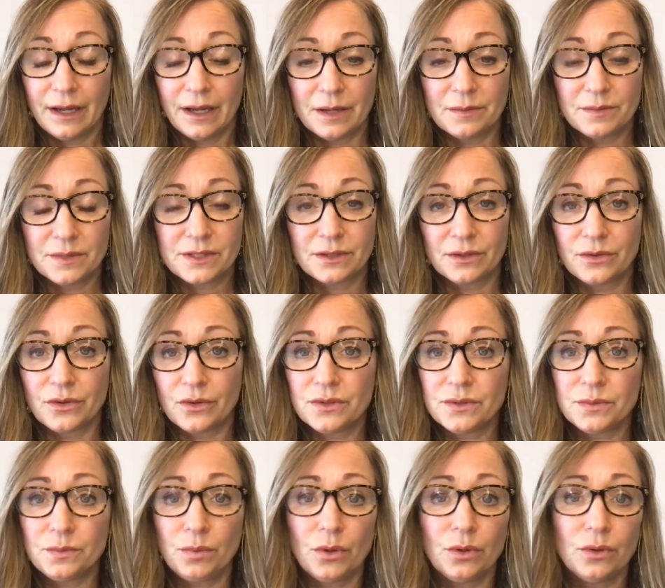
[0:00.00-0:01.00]
So those
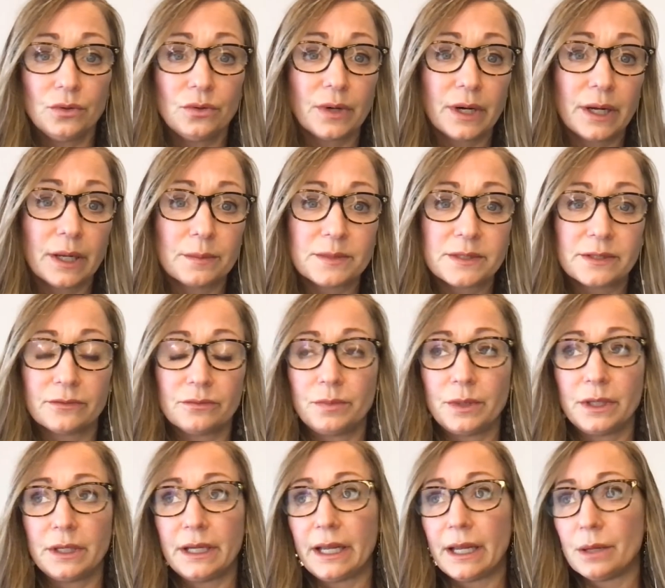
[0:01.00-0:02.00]
programs of
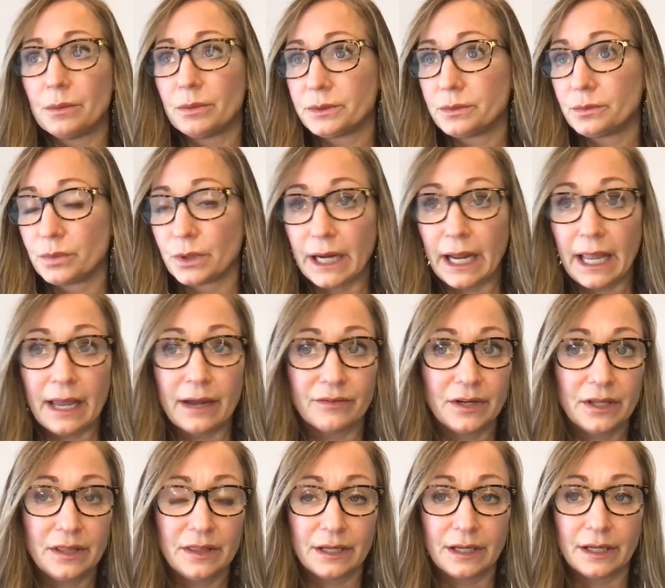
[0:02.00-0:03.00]
being able to bring
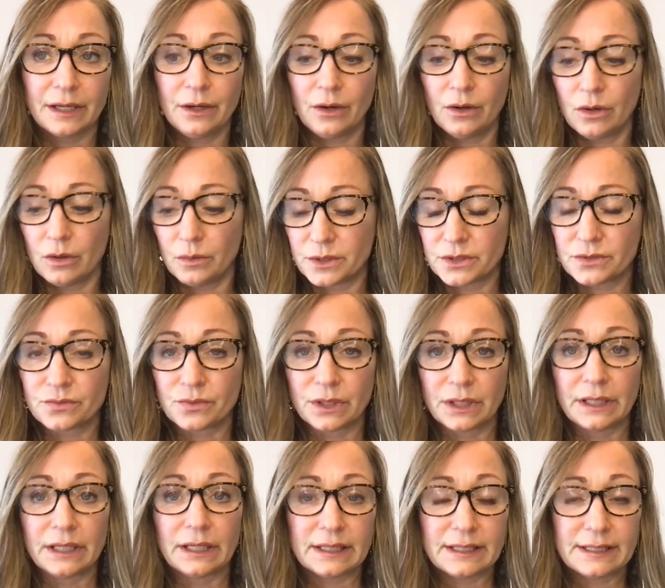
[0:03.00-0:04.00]
everything at home is
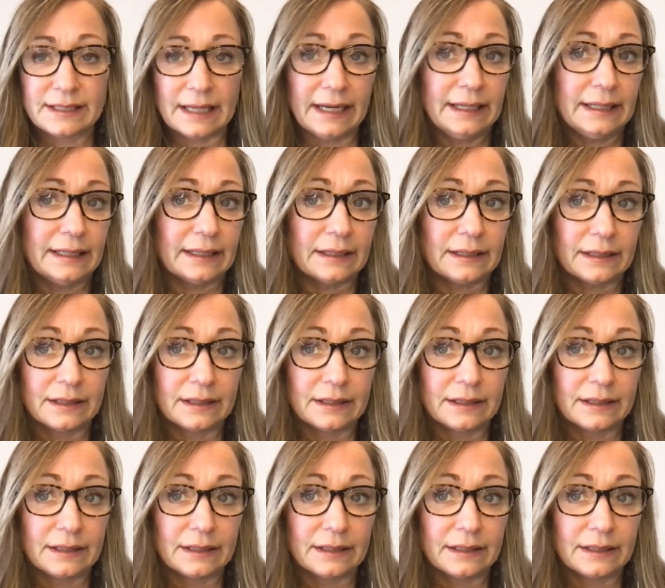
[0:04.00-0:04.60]
really exciting.